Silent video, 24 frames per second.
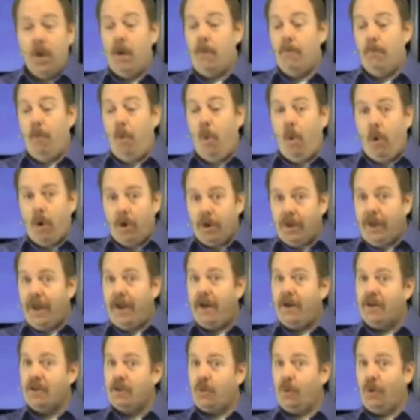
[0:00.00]
More
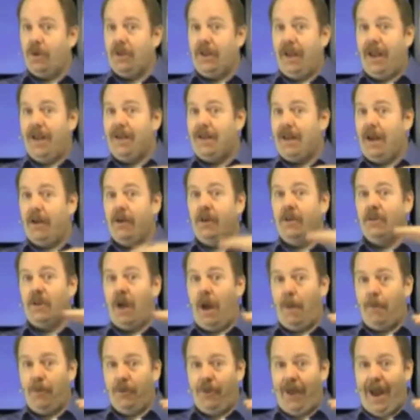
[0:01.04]
layers were laid down on
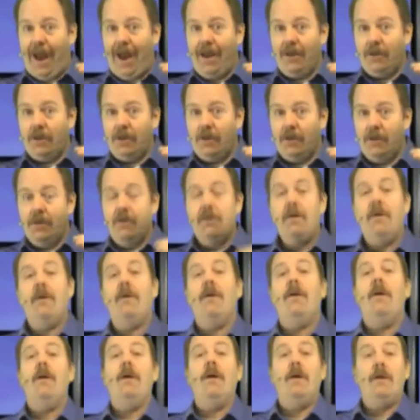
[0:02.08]
top of that.
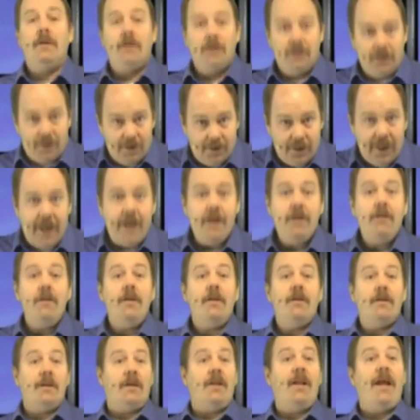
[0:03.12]
Then
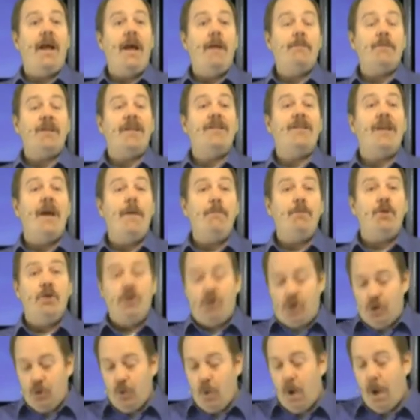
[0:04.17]
the clams
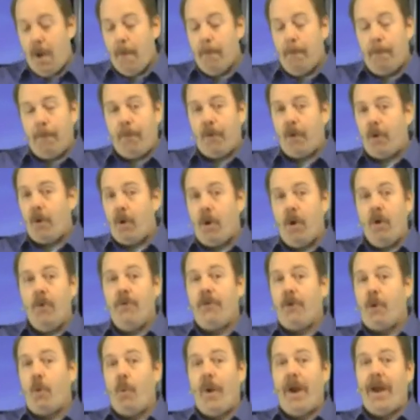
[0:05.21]
attempted to burrow
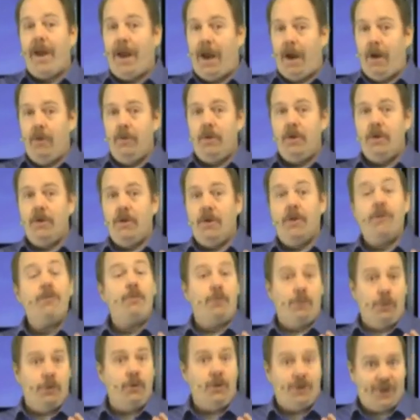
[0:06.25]
their way out
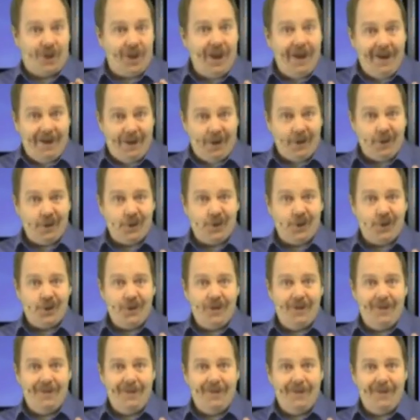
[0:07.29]
through those layers.